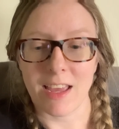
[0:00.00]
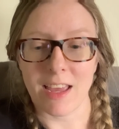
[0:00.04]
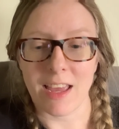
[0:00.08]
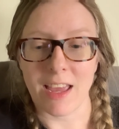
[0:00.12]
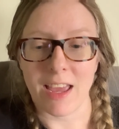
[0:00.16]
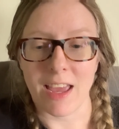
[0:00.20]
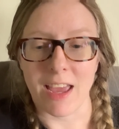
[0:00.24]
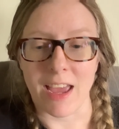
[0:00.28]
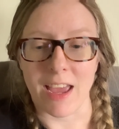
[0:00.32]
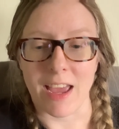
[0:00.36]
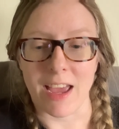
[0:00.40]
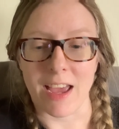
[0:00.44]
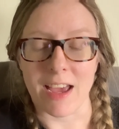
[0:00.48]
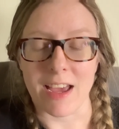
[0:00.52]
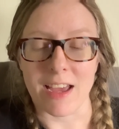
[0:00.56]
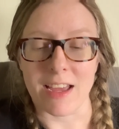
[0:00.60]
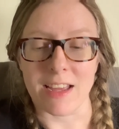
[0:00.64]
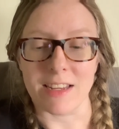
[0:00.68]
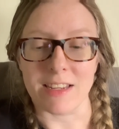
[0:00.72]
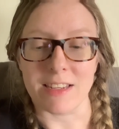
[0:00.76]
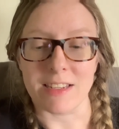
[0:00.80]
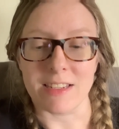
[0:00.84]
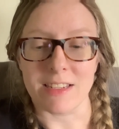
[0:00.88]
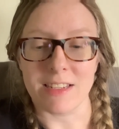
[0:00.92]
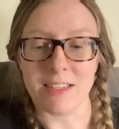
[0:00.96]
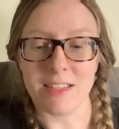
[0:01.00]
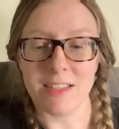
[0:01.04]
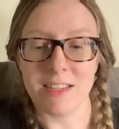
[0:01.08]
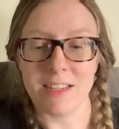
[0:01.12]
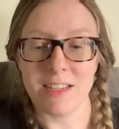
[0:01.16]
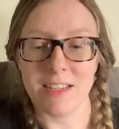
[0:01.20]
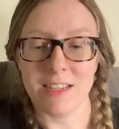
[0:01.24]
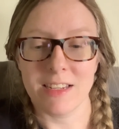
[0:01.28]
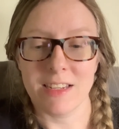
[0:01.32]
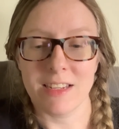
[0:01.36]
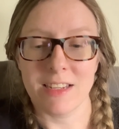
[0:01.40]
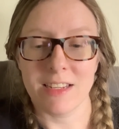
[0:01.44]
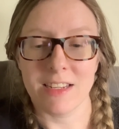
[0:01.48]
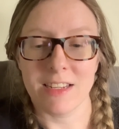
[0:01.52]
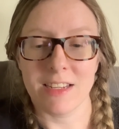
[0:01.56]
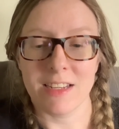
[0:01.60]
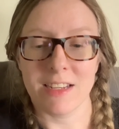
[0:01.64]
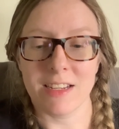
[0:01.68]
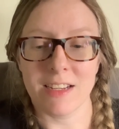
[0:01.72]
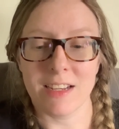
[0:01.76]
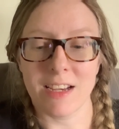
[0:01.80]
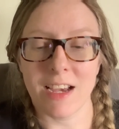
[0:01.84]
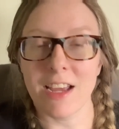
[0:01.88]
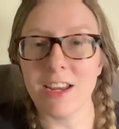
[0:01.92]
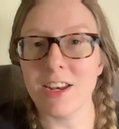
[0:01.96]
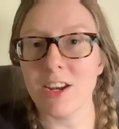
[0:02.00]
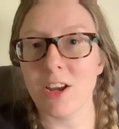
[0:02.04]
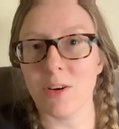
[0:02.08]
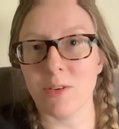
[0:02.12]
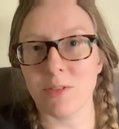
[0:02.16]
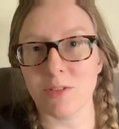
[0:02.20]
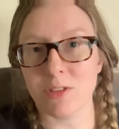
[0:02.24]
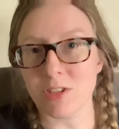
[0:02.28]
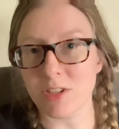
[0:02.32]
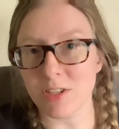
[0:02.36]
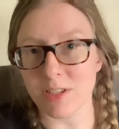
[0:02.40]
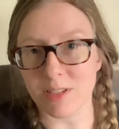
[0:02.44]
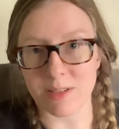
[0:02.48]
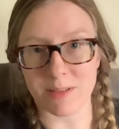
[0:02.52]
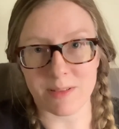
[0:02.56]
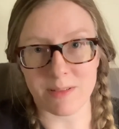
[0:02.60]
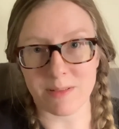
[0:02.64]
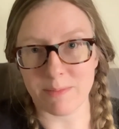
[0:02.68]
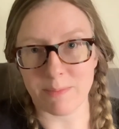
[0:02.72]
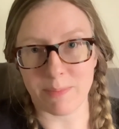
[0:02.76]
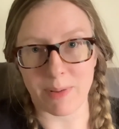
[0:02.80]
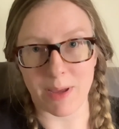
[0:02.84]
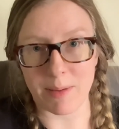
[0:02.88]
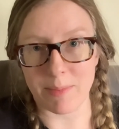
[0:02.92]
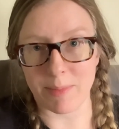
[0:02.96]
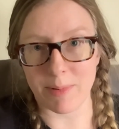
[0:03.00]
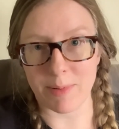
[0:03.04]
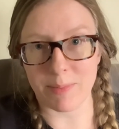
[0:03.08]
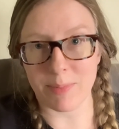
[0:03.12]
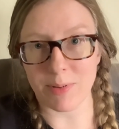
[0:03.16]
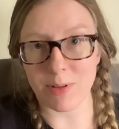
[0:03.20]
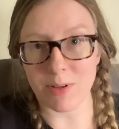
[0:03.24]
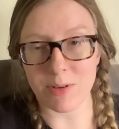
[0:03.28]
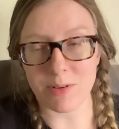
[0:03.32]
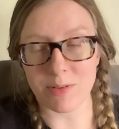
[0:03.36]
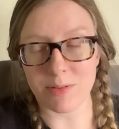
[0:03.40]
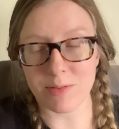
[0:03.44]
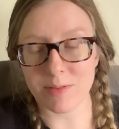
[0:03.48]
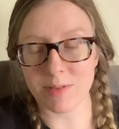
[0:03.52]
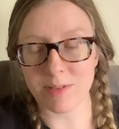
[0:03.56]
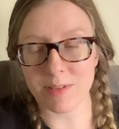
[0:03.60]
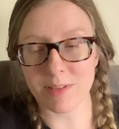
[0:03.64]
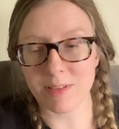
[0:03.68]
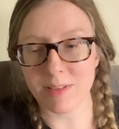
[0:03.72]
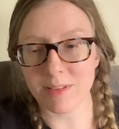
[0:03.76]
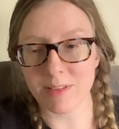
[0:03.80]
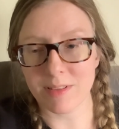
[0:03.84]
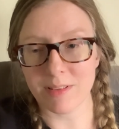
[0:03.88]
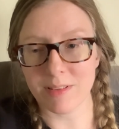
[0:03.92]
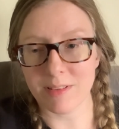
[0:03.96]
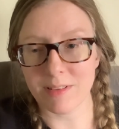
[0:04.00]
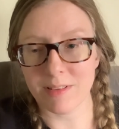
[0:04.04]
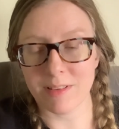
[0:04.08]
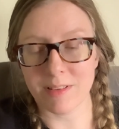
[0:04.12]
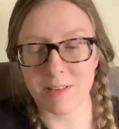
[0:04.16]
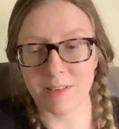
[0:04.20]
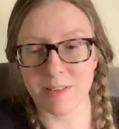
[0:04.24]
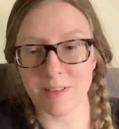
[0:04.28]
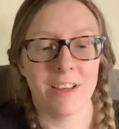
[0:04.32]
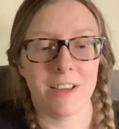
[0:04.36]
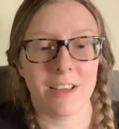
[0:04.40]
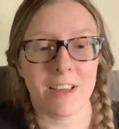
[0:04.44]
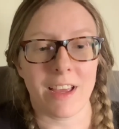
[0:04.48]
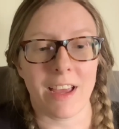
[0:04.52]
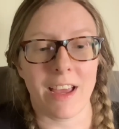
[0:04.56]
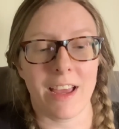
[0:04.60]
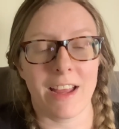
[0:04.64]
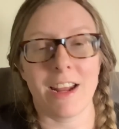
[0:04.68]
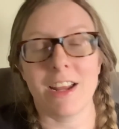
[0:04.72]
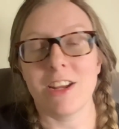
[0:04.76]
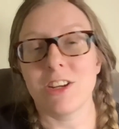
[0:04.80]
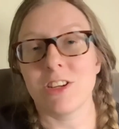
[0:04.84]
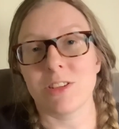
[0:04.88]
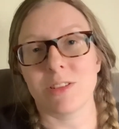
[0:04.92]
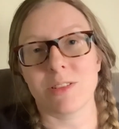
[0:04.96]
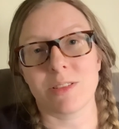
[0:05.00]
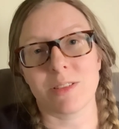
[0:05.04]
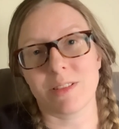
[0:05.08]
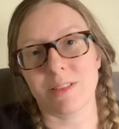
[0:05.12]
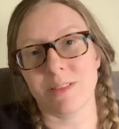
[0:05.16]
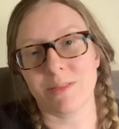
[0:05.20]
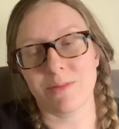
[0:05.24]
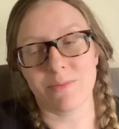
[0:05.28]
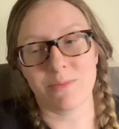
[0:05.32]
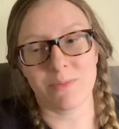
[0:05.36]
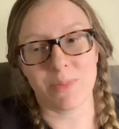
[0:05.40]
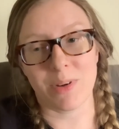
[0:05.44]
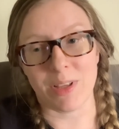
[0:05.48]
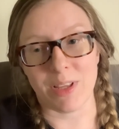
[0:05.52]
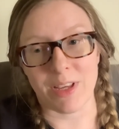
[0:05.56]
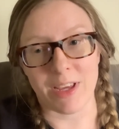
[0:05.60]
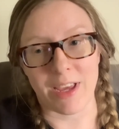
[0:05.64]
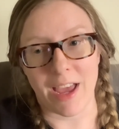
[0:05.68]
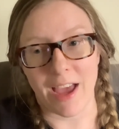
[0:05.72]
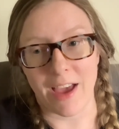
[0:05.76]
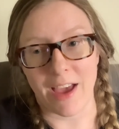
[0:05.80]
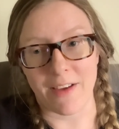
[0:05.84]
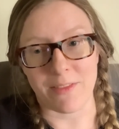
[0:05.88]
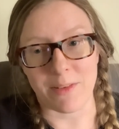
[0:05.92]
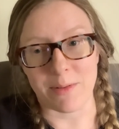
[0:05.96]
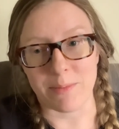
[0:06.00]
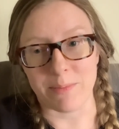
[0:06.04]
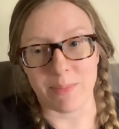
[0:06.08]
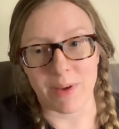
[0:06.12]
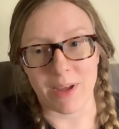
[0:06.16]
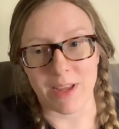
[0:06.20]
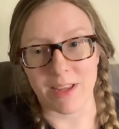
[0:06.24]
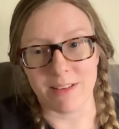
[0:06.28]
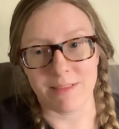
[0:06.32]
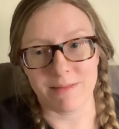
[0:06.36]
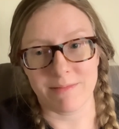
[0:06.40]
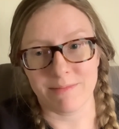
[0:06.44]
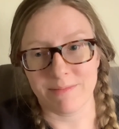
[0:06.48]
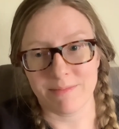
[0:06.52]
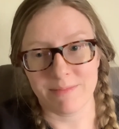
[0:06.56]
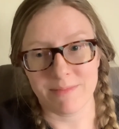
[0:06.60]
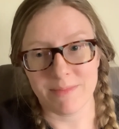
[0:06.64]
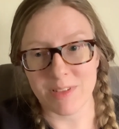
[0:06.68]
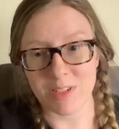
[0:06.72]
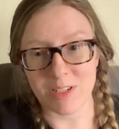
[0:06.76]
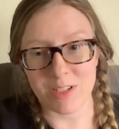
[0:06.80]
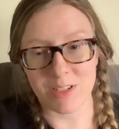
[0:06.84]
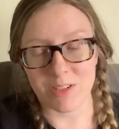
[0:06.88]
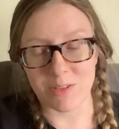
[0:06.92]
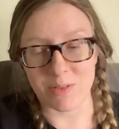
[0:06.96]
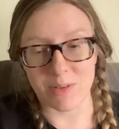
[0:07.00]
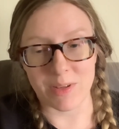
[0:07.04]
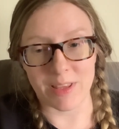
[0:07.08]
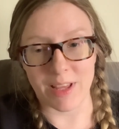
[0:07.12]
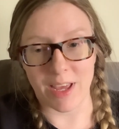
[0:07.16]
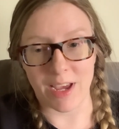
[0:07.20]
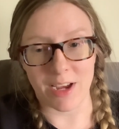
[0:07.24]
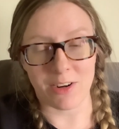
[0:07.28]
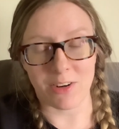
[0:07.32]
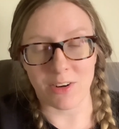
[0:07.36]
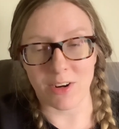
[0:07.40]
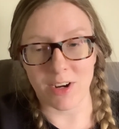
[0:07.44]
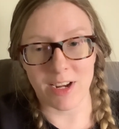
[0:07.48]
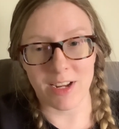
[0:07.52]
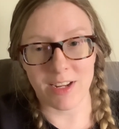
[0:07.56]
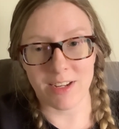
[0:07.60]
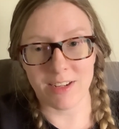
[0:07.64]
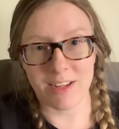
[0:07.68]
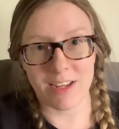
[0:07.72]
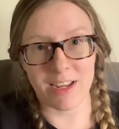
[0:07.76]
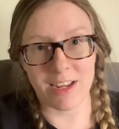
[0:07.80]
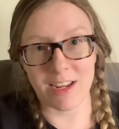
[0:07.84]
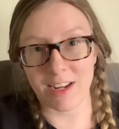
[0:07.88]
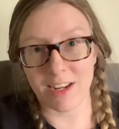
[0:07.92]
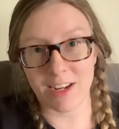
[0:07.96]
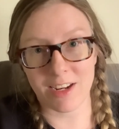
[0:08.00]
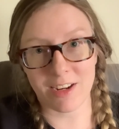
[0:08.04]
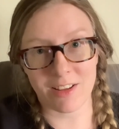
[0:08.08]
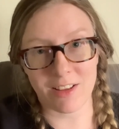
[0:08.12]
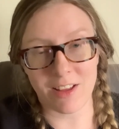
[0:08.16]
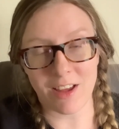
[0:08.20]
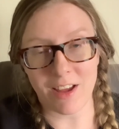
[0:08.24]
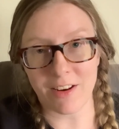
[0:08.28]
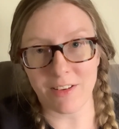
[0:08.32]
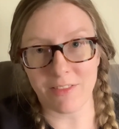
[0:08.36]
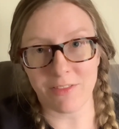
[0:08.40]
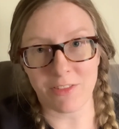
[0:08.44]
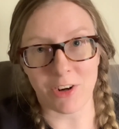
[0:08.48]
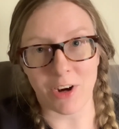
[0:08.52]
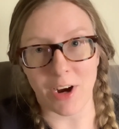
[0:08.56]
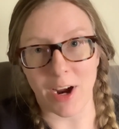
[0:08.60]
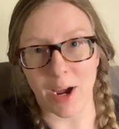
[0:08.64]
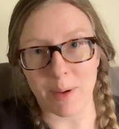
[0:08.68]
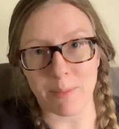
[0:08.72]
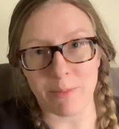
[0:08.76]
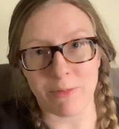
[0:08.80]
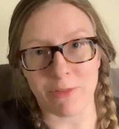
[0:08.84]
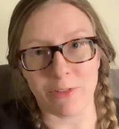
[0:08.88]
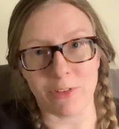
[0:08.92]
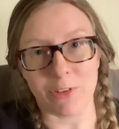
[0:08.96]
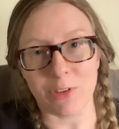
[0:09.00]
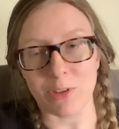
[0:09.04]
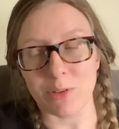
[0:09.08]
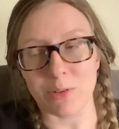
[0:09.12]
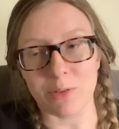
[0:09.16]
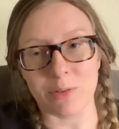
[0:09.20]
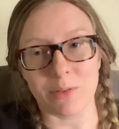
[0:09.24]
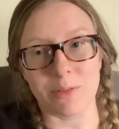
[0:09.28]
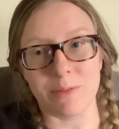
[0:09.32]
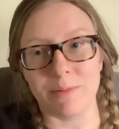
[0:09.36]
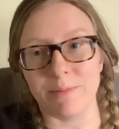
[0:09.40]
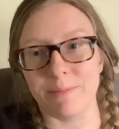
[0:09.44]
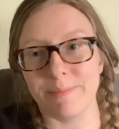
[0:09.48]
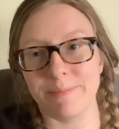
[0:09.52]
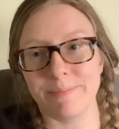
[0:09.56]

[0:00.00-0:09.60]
and I know it's just baby blues, and I just really haven't been doing that great. Eating a lot of crap food,